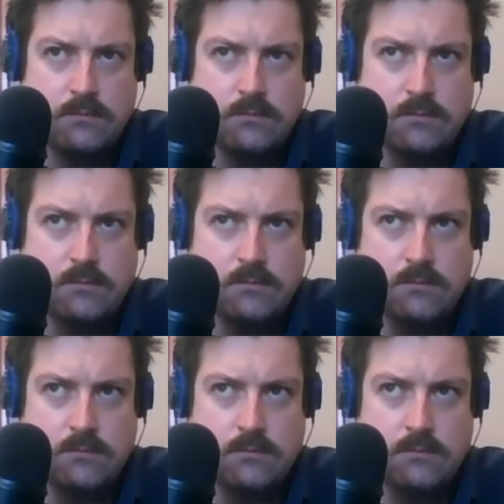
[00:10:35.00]

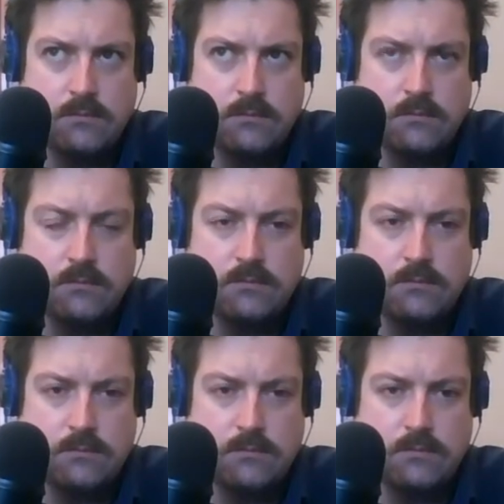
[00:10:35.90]

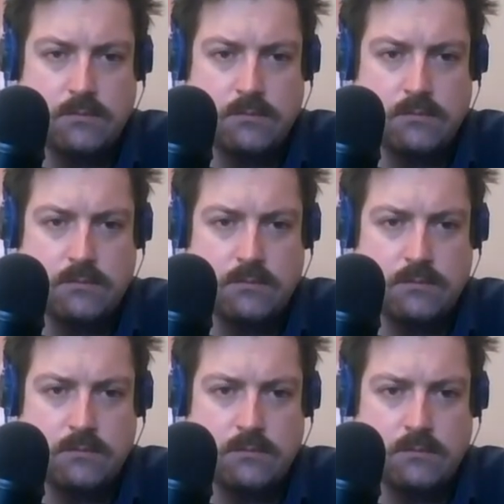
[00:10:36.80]

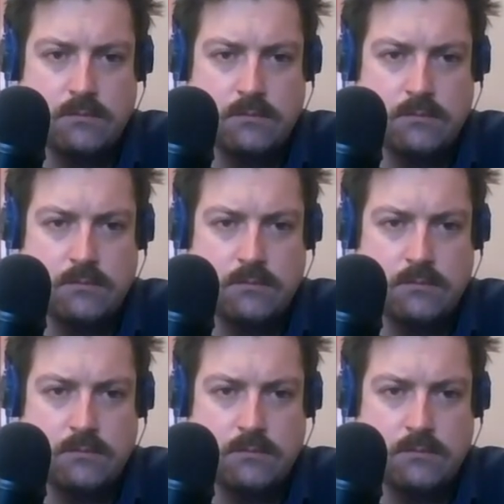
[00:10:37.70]
(not speaking)